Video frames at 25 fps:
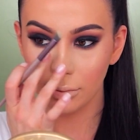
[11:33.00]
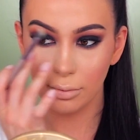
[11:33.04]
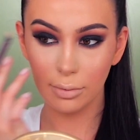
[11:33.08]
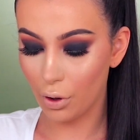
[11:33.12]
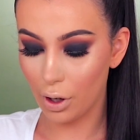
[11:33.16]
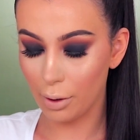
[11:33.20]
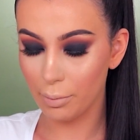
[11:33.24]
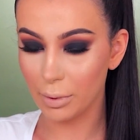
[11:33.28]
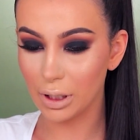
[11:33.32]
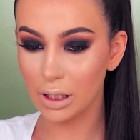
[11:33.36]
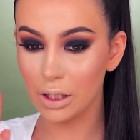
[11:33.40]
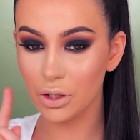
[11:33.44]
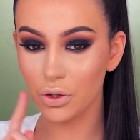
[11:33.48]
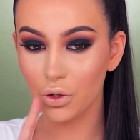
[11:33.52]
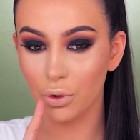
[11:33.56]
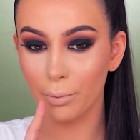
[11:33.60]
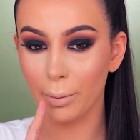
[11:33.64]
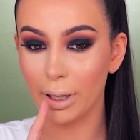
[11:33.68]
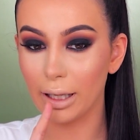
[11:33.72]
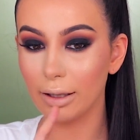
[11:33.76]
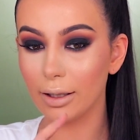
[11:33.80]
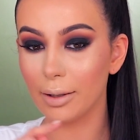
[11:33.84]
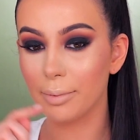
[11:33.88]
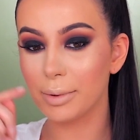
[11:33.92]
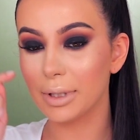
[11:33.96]
I'm gonna do
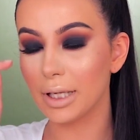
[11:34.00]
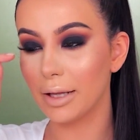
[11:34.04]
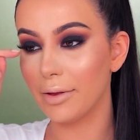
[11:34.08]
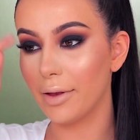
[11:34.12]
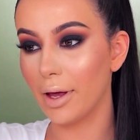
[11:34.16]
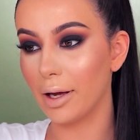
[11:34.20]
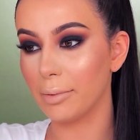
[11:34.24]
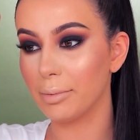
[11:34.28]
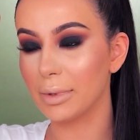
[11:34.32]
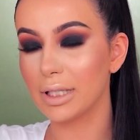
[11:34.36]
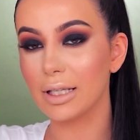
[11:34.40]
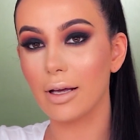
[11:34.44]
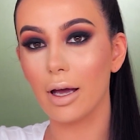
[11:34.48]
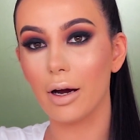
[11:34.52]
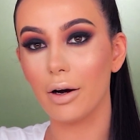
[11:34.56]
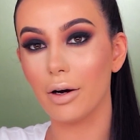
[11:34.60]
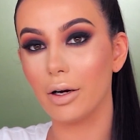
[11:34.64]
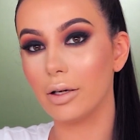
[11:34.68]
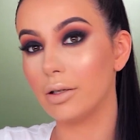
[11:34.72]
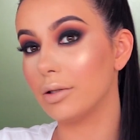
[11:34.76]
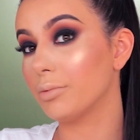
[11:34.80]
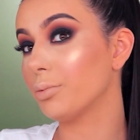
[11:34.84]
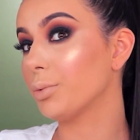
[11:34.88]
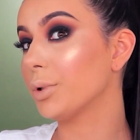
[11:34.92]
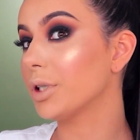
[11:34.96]
my lips and then mascara
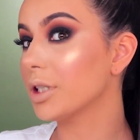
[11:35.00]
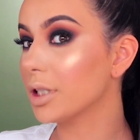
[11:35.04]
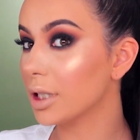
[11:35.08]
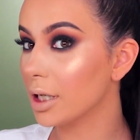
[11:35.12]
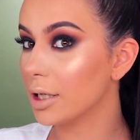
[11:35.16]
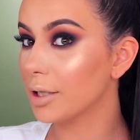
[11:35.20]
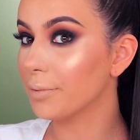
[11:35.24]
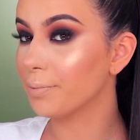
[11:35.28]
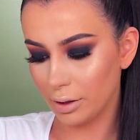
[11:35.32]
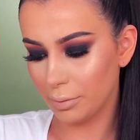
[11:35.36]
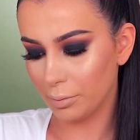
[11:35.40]
and we're done.